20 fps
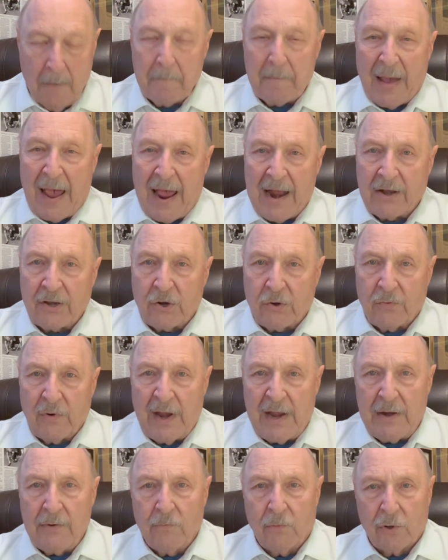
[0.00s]
Pat
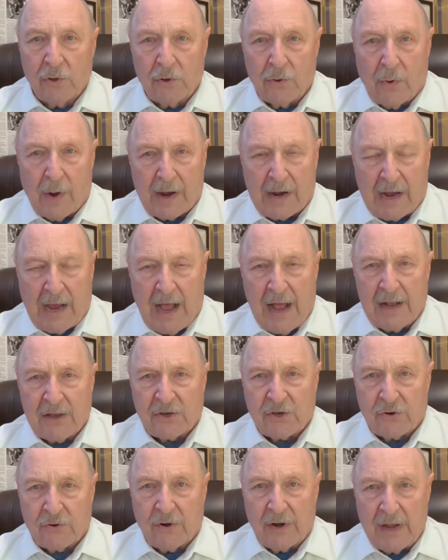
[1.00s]
Green will do a
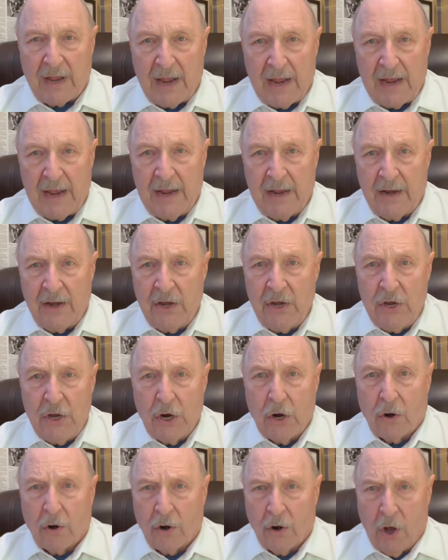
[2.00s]
concert in
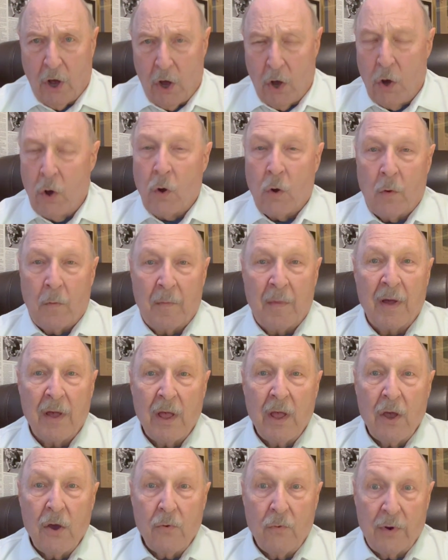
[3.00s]
your home
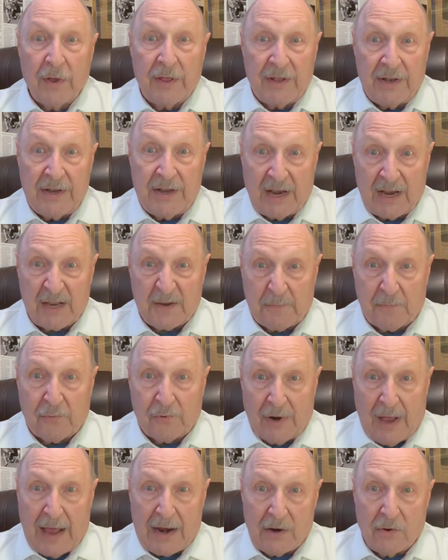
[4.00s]
with
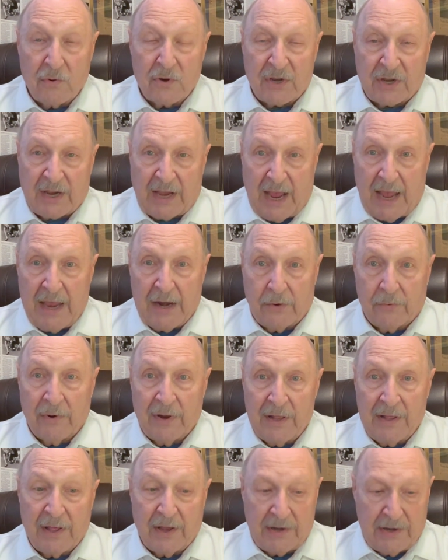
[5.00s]
Desperados
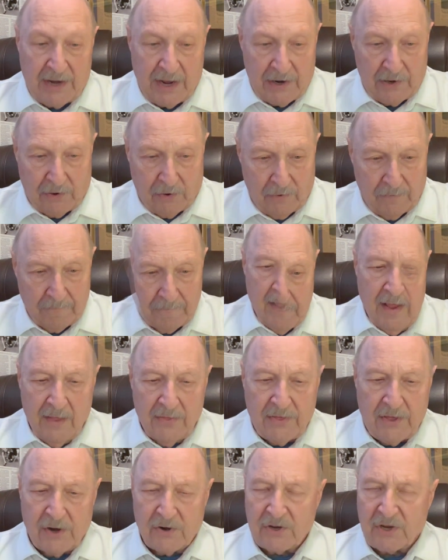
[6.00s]
catering the dinner.
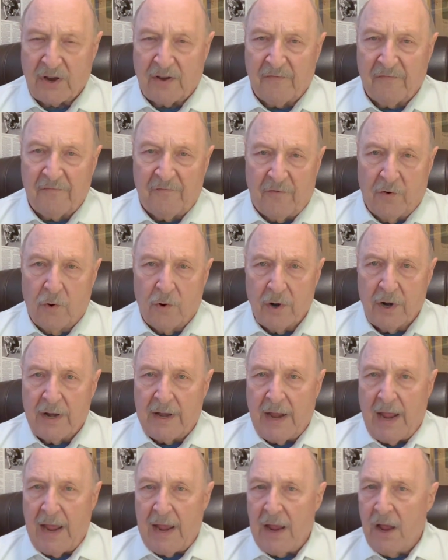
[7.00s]
There's a
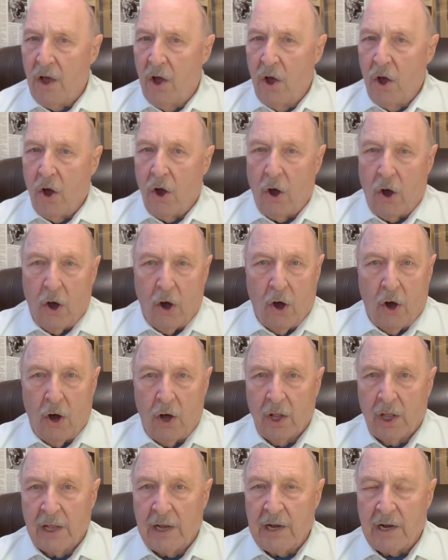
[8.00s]
four-day,
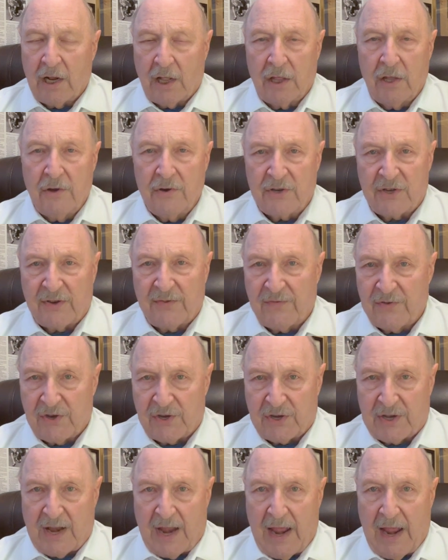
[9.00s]
all-inclusive
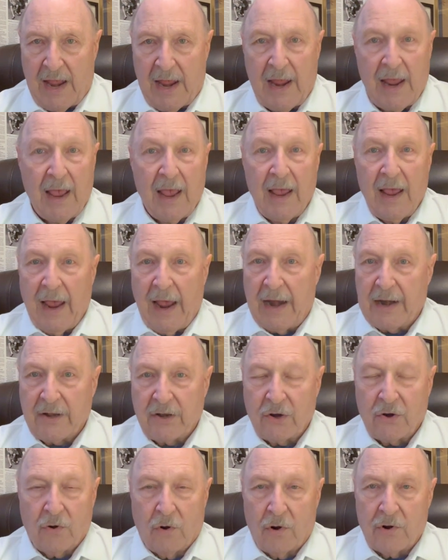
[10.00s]
stay
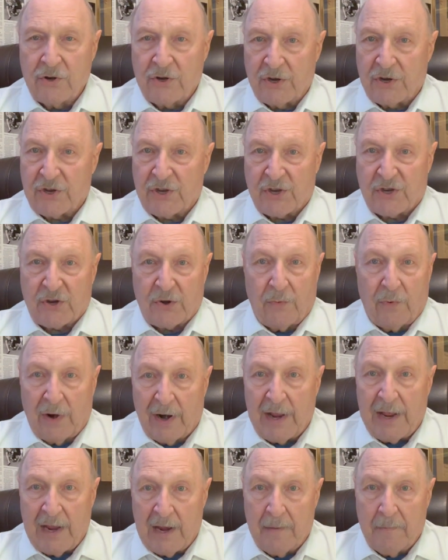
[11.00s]
at gorgeous
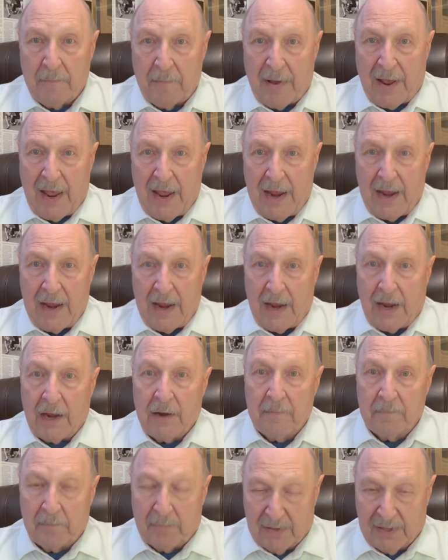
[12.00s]
Serenian Bay
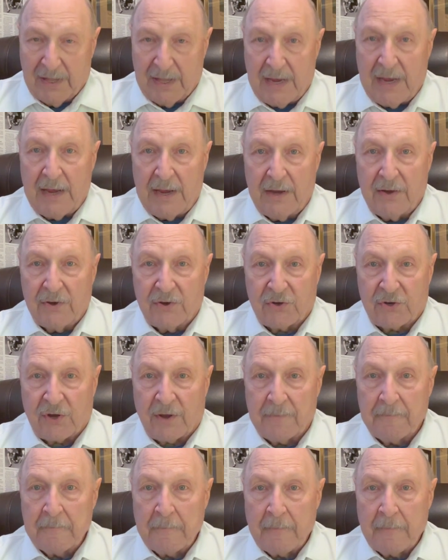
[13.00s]
in Belize.